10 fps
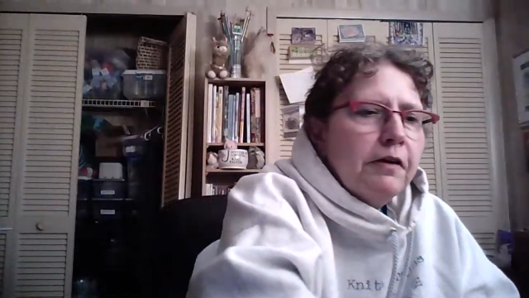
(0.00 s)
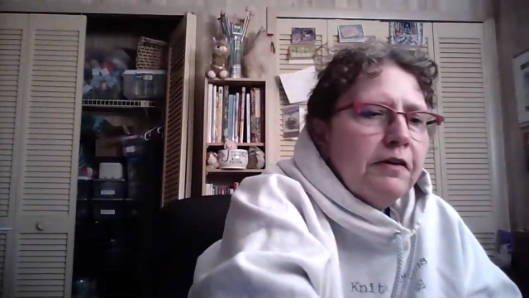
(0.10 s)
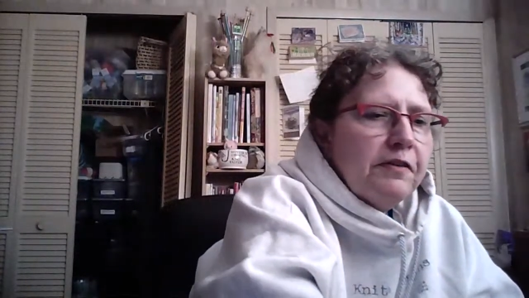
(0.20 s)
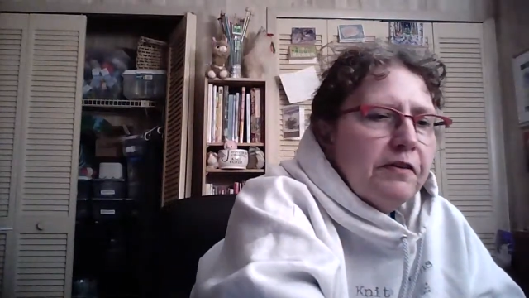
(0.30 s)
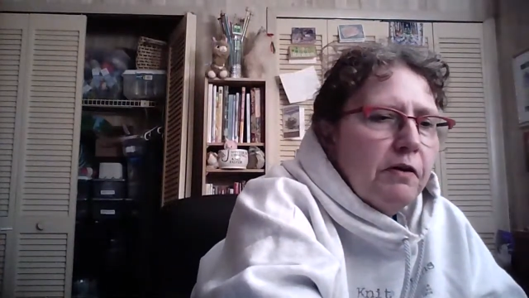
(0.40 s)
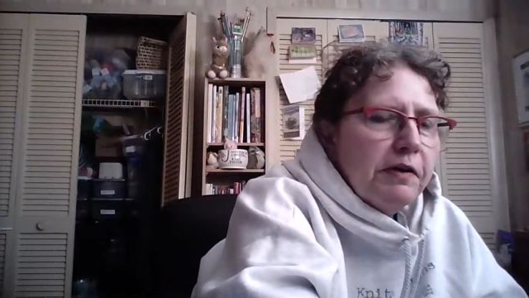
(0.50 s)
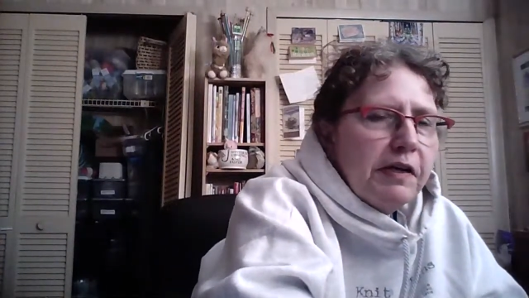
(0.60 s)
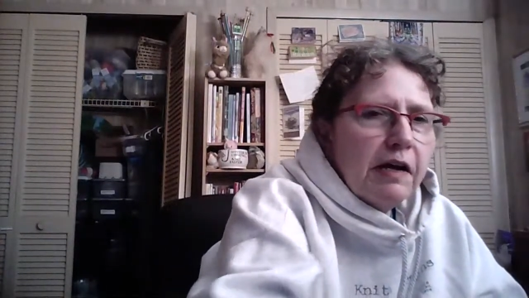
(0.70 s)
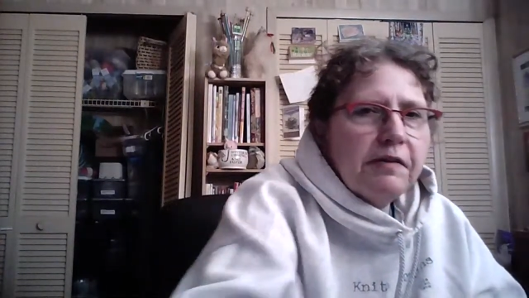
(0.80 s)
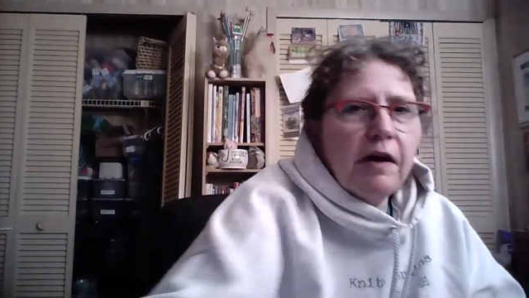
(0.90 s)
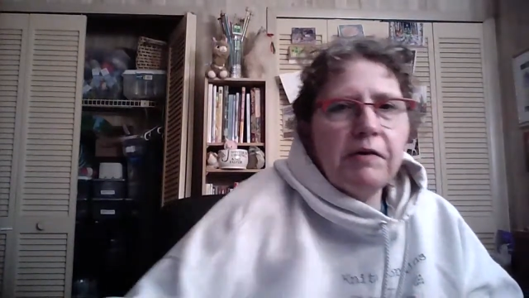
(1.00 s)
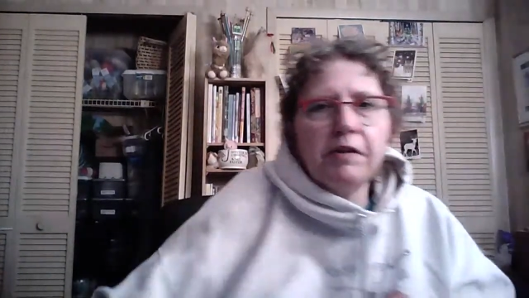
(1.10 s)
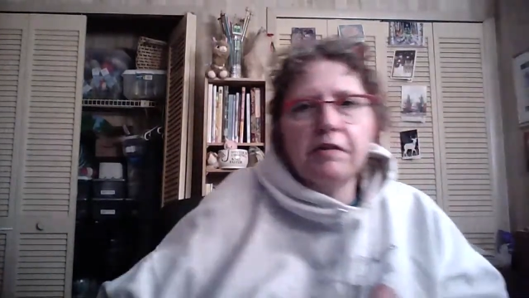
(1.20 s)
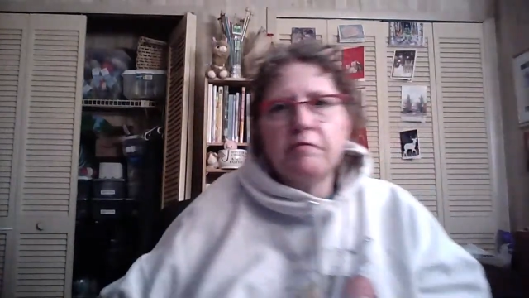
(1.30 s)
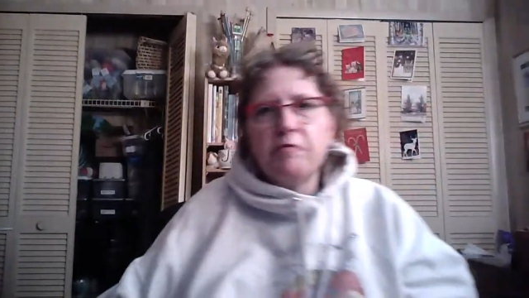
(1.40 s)
So it got down
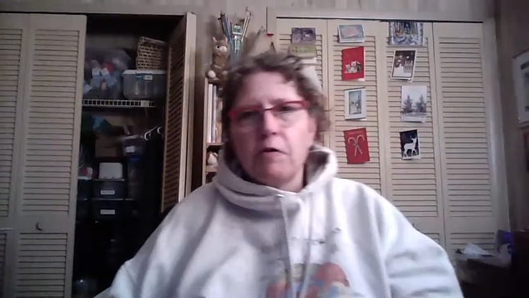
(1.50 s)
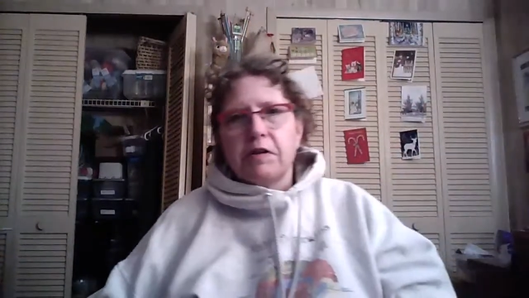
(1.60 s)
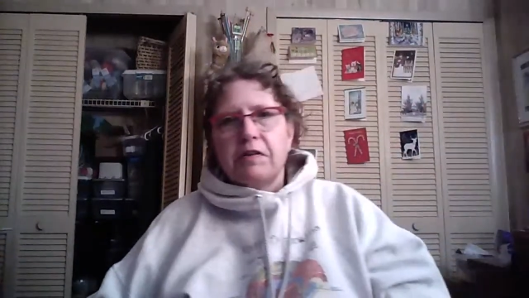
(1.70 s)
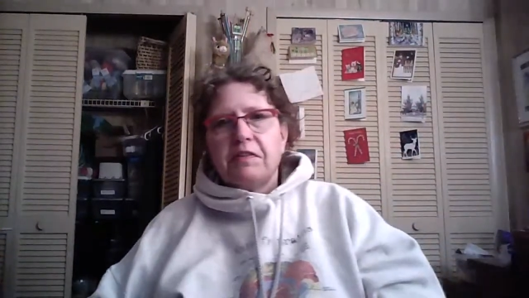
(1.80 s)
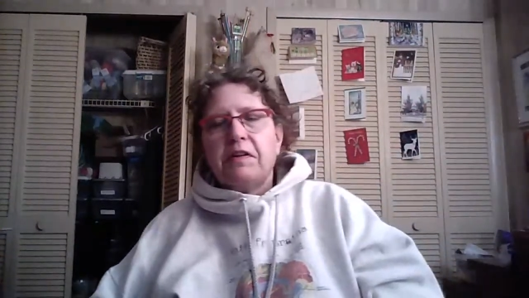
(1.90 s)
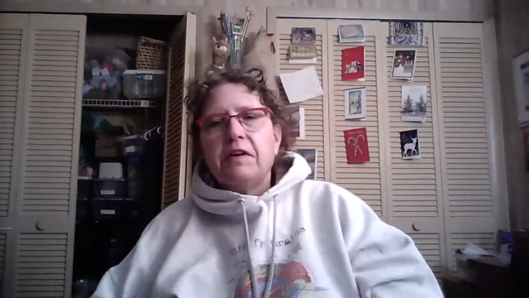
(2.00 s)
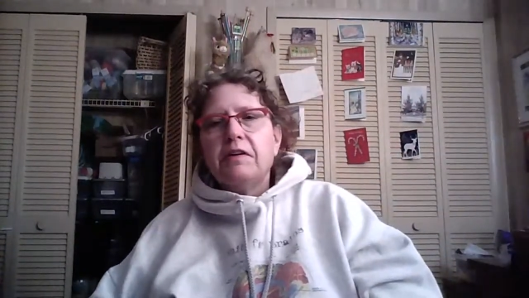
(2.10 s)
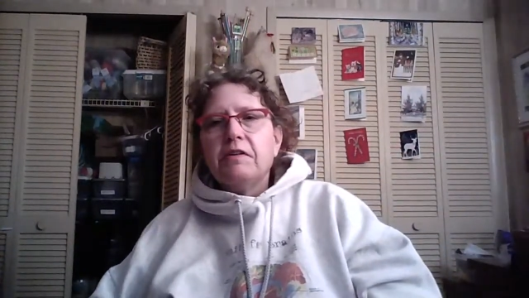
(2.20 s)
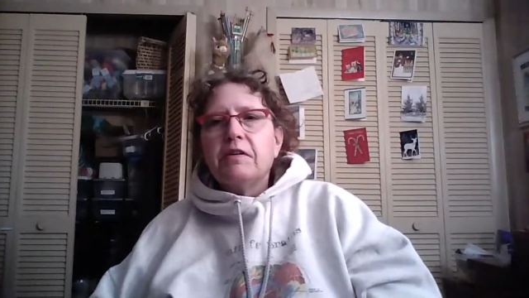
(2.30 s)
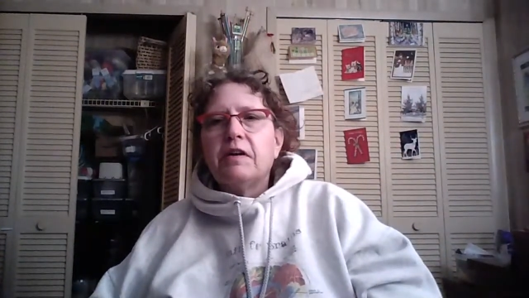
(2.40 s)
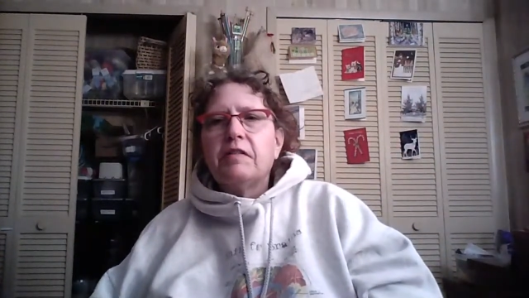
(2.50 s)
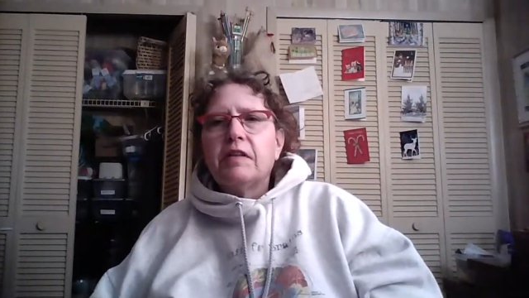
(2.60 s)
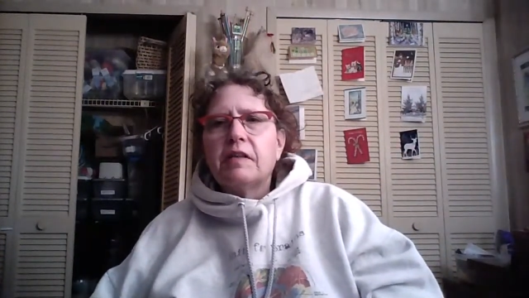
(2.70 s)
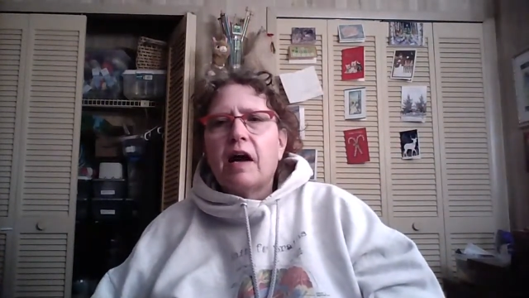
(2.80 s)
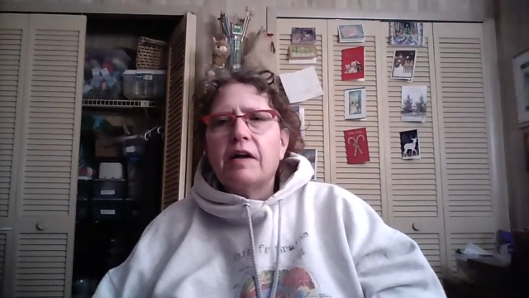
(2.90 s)
in the 40s here, and I
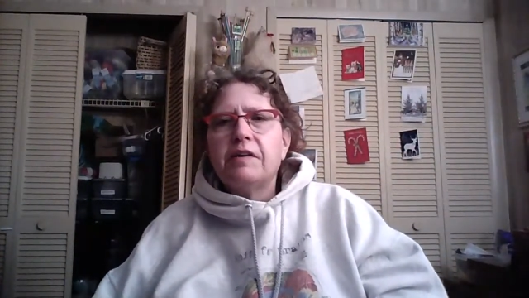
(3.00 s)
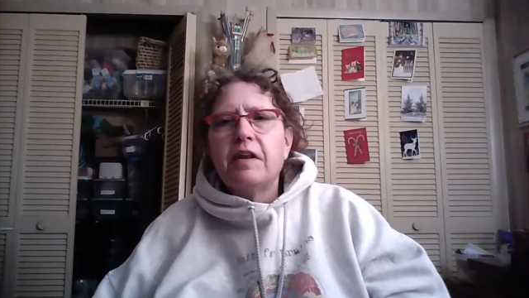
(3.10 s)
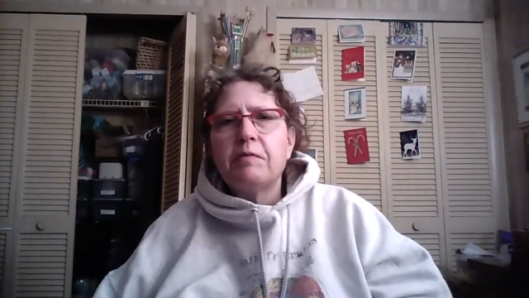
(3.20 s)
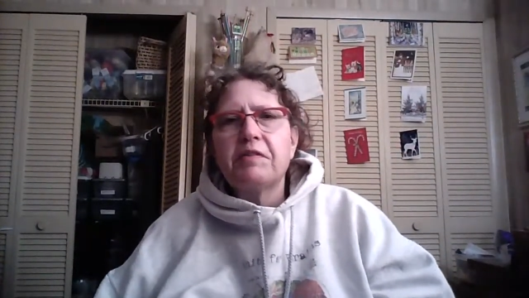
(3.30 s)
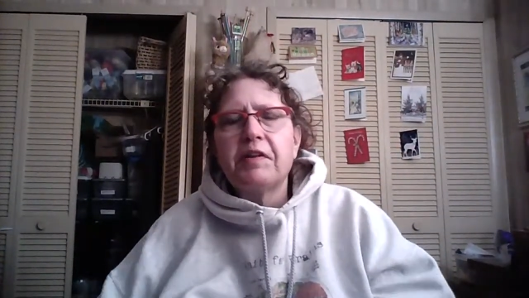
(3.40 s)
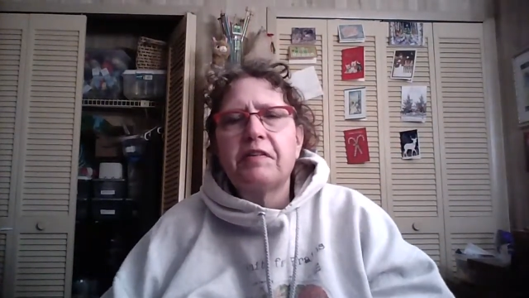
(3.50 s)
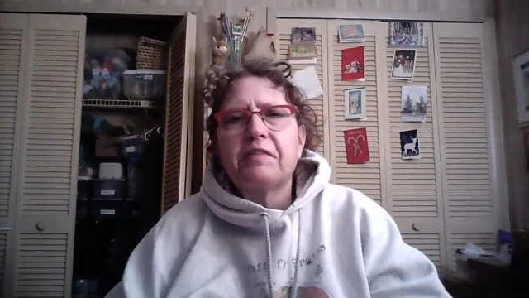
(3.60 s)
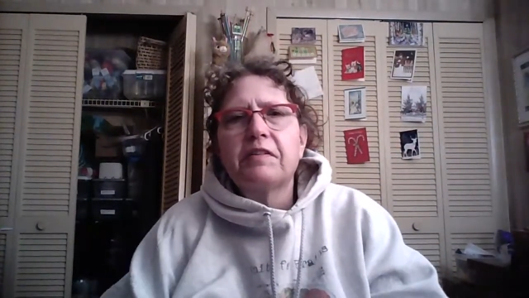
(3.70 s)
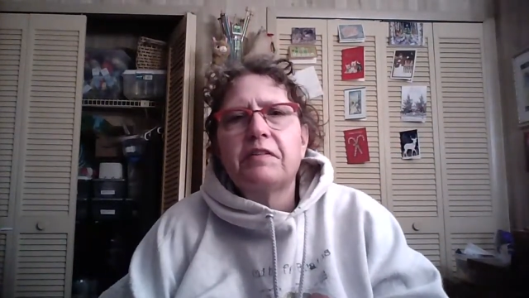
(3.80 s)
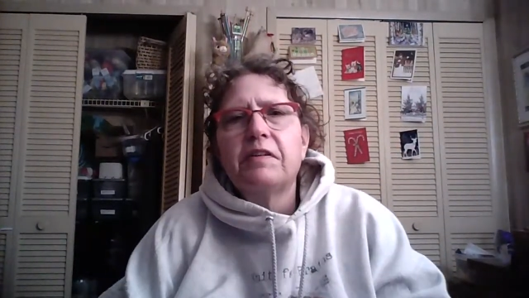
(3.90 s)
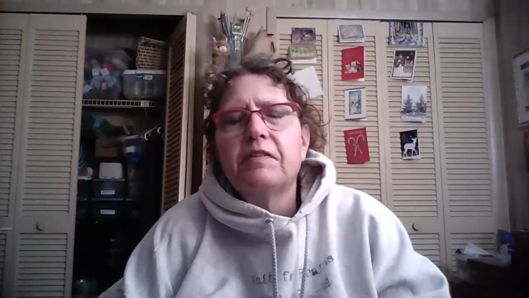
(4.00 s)
think the high today was like 60.